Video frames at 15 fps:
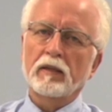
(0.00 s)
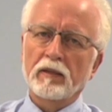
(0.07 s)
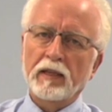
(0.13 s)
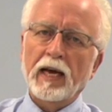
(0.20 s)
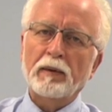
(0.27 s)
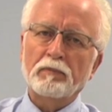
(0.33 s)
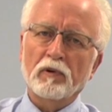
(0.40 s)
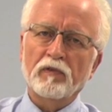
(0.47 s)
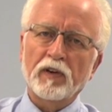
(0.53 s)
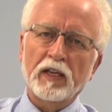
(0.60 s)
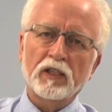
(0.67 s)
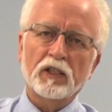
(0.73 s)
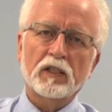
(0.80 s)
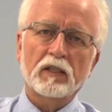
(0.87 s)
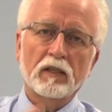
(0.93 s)
That
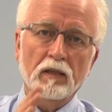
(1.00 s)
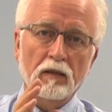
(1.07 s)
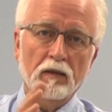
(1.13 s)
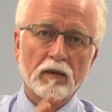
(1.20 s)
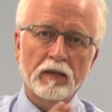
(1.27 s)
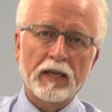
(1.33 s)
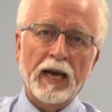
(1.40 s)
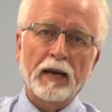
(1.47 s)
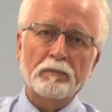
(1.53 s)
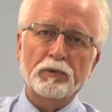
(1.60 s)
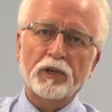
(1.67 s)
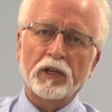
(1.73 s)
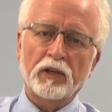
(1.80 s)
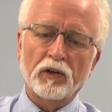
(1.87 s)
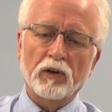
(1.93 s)
prevents that
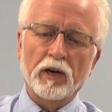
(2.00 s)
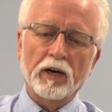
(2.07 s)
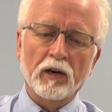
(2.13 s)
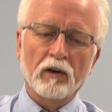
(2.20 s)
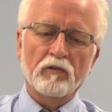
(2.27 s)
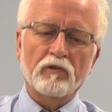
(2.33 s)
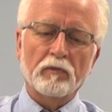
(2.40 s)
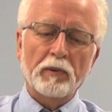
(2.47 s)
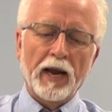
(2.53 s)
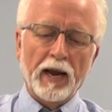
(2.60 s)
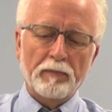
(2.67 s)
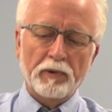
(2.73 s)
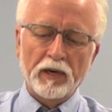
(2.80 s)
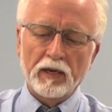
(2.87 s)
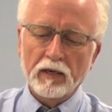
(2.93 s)
particular error from
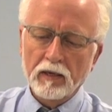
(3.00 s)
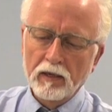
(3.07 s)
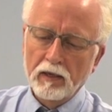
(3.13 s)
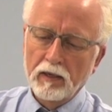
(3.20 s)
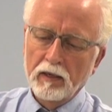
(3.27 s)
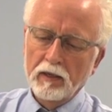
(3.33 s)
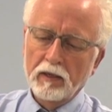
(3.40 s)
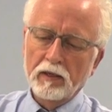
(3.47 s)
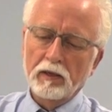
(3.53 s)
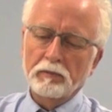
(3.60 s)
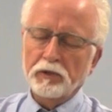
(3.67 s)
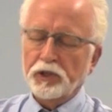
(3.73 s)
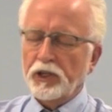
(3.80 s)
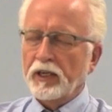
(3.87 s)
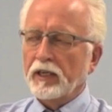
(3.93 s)
happening.
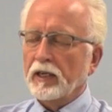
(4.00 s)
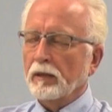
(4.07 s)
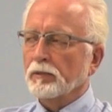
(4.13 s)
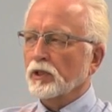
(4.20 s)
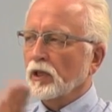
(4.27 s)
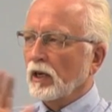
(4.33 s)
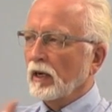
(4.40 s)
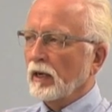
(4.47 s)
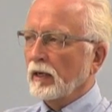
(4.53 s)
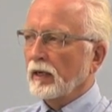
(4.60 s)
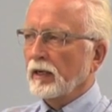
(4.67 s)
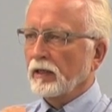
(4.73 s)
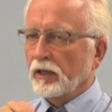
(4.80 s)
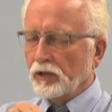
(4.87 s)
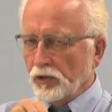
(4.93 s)
Machine comes on
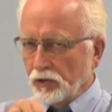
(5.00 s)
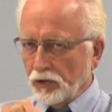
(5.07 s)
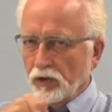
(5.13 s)
and then you